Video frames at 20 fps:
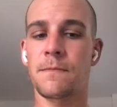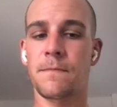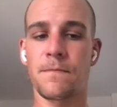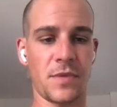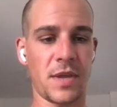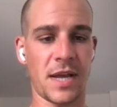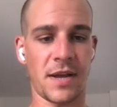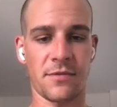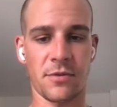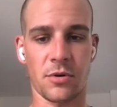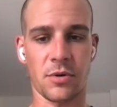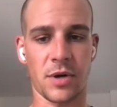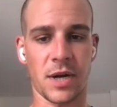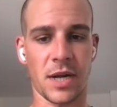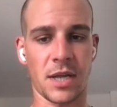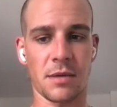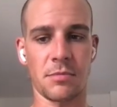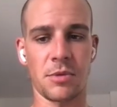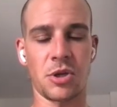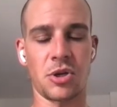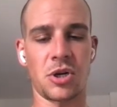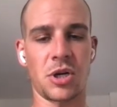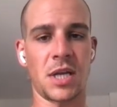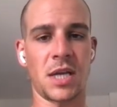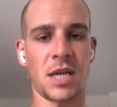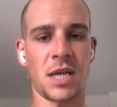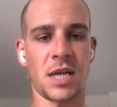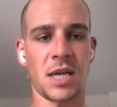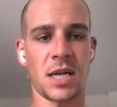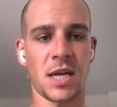They have a great
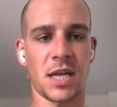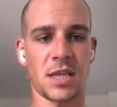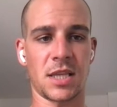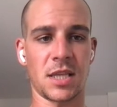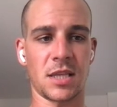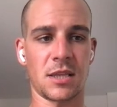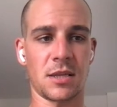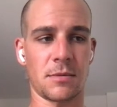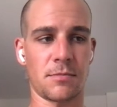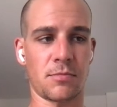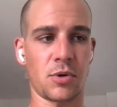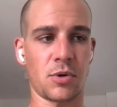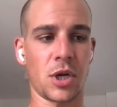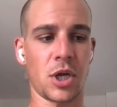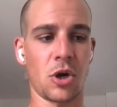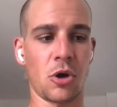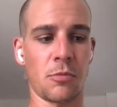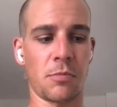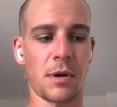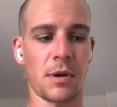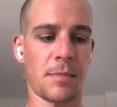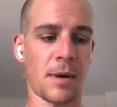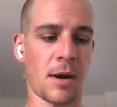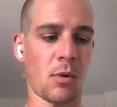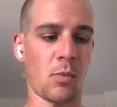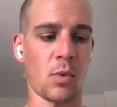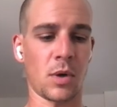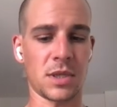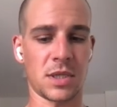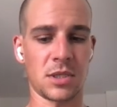community, and I think they're pretty open about
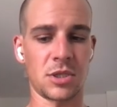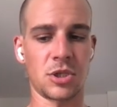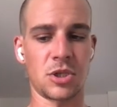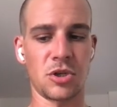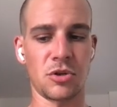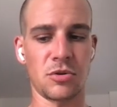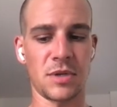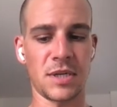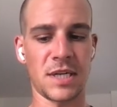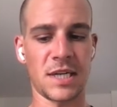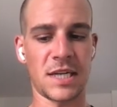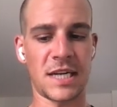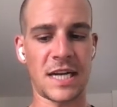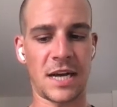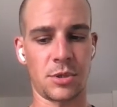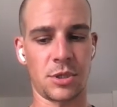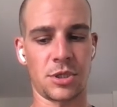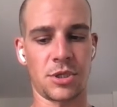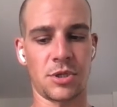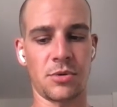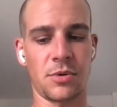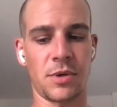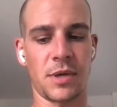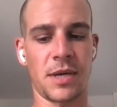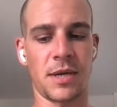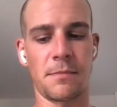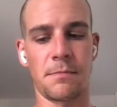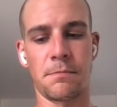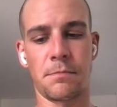what they're doing and how they're doing it.